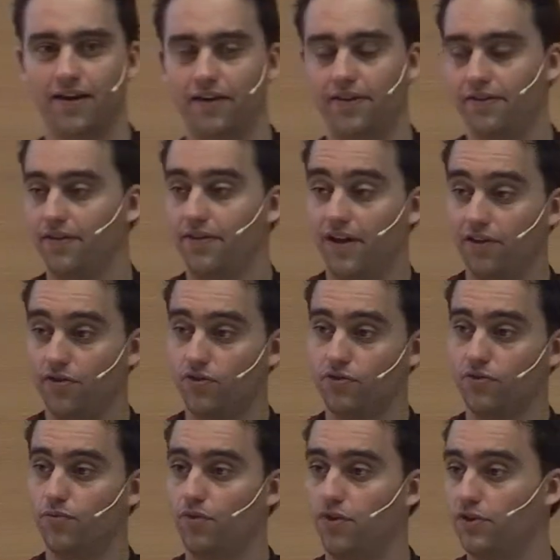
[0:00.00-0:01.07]
And that
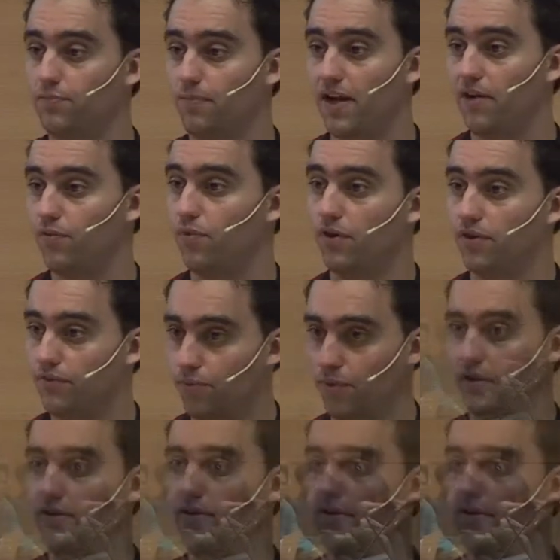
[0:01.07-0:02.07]
also works backward. When